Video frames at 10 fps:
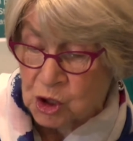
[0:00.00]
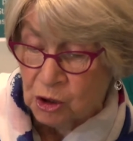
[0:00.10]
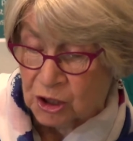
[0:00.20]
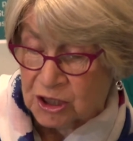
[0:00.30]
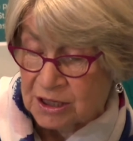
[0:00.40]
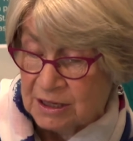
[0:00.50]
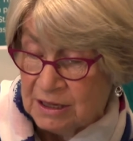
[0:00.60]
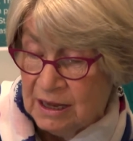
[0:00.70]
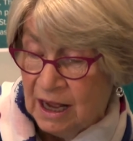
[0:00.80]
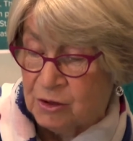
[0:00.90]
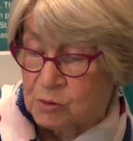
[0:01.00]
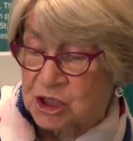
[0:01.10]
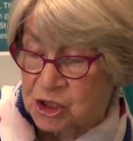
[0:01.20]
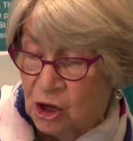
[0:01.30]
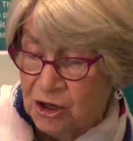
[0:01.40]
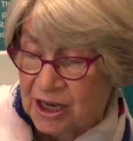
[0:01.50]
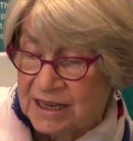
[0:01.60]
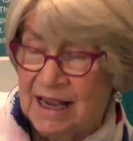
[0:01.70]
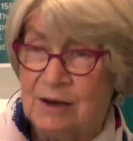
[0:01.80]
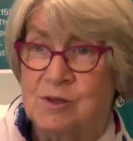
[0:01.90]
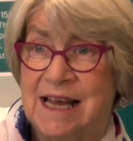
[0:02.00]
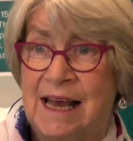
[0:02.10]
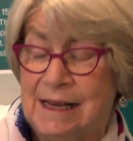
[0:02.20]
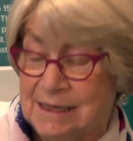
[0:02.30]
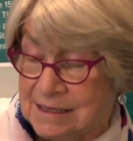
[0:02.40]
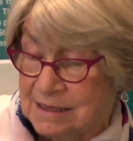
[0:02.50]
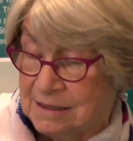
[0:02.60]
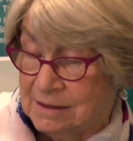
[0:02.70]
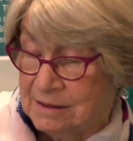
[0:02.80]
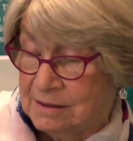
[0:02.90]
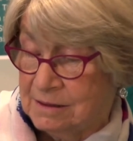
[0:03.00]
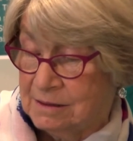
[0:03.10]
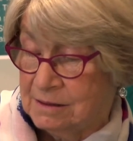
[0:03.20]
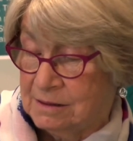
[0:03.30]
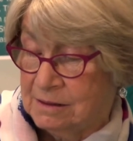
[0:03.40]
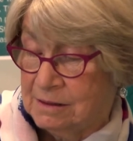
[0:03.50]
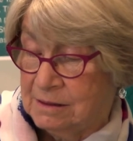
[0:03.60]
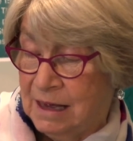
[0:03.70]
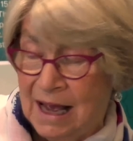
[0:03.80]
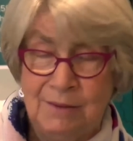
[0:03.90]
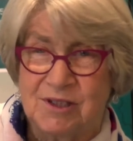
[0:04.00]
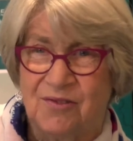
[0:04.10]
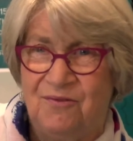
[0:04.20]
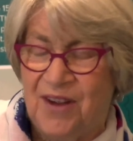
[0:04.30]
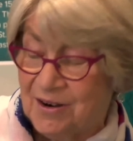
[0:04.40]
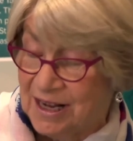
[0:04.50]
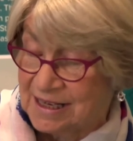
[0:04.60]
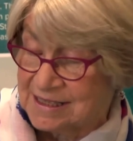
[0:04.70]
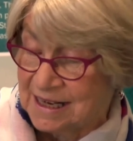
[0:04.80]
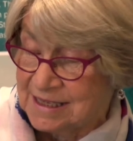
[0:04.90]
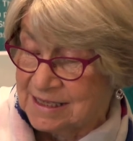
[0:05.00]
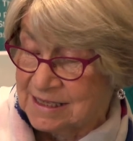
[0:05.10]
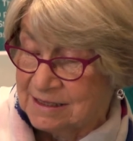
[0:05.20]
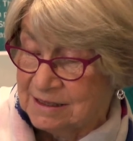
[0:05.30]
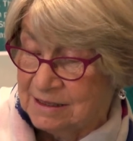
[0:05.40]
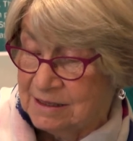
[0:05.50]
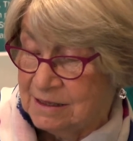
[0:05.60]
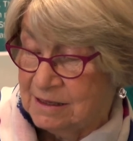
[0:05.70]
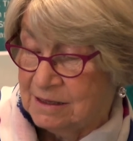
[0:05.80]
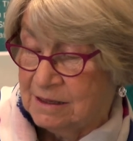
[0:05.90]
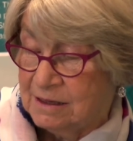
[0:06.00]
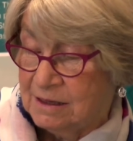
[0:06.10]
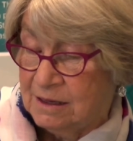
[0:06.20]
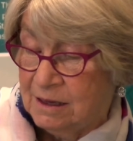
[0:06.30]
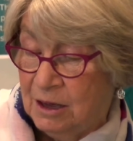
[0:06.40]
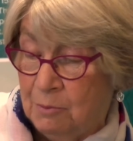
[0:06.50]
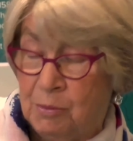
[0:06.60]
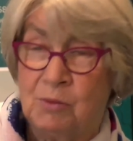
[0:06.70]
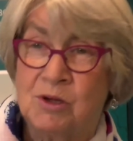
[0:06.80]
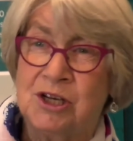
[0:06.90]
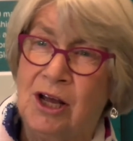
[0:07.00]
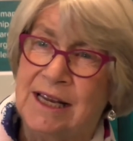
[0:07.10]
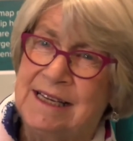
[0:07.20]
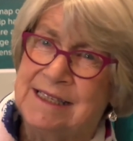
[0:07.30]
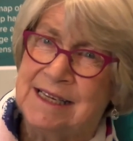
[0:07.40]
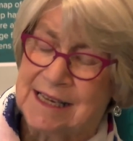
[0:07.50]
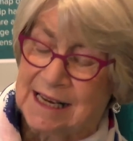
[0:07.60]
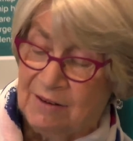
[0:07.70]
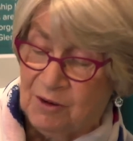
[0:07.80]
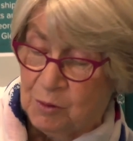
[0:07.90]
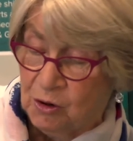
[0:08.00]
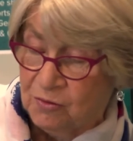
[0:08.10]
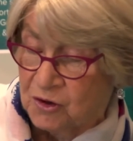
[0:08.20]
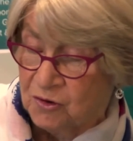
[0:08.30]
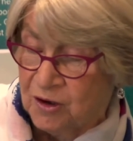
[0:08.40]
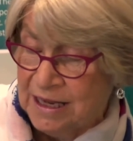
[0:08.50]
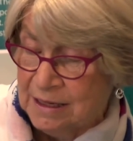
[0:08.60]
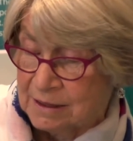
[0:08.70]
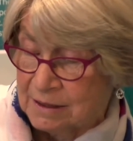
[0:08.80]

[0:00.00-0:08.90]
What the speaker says: on it. And there was sun and yellow sand. I was very excited. But it was not easy to get everyone off the train.